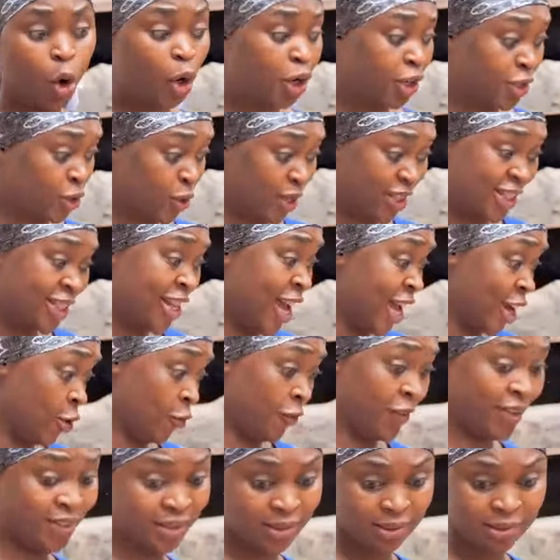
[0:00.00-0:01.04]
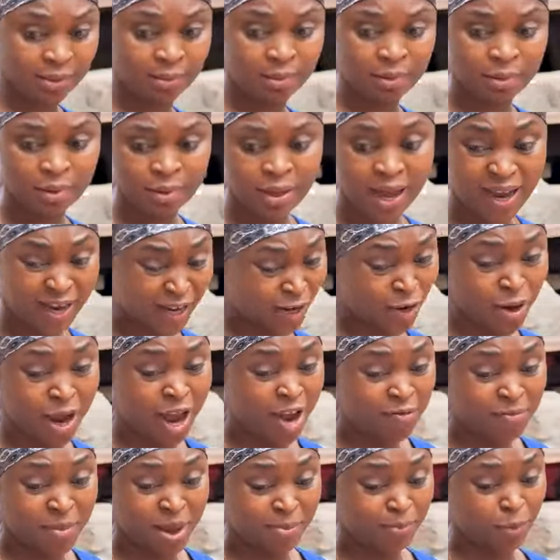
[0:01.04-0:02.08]
Okay, so it's not an offense. I
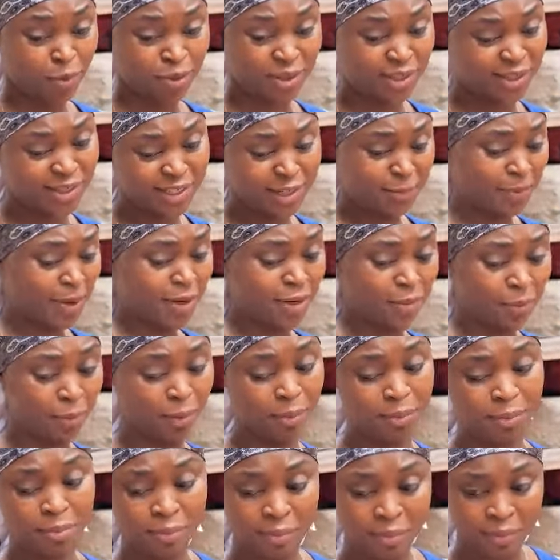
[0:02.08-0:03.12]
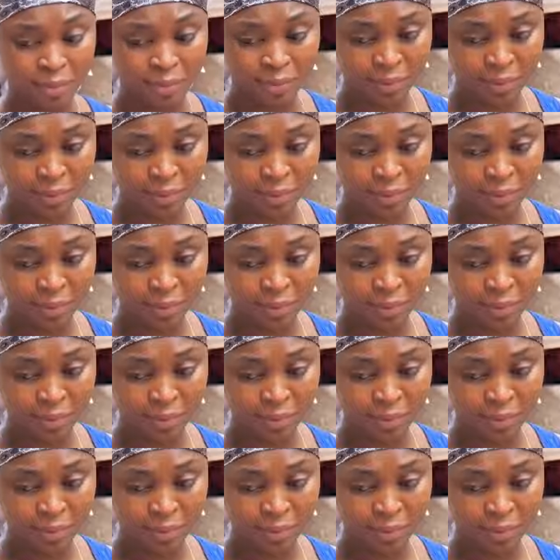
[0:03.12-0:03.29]
cannot have my beauty sleep anymore.